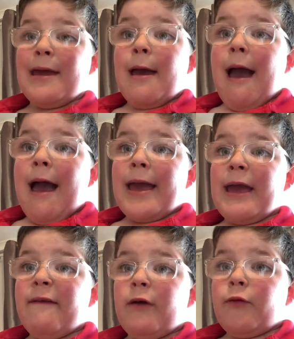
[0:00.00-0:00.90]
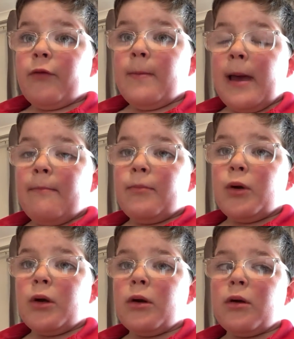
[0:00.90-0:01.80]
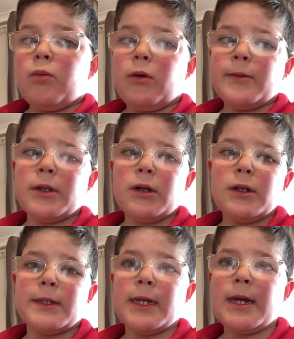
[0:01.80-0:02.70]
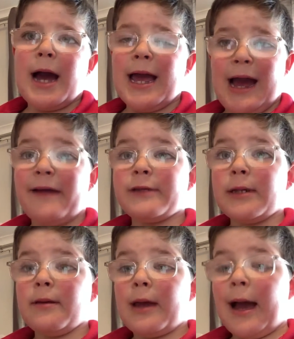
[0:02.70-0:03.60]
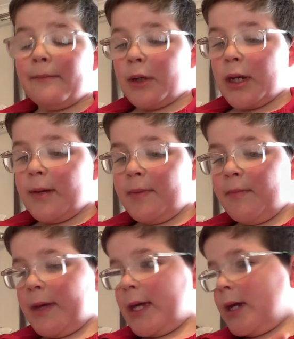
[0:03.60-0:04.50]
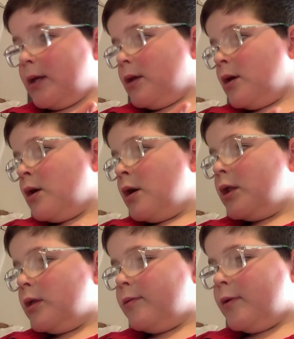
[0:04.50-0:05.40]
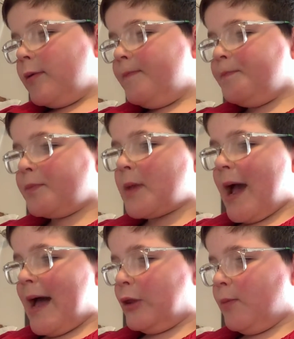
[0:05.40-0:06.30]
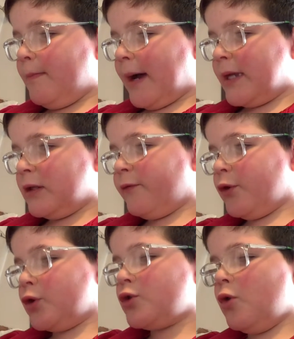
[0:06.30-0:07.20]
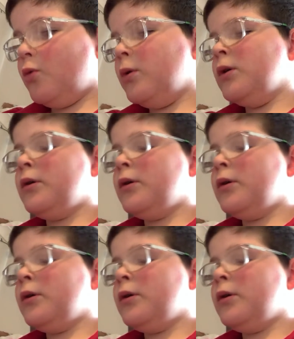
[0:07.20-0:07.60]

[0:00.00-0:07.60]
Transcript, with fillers: uh, Ava, remember what was I gonna say? I had to. I'm gonna be making the the uh, bands for school.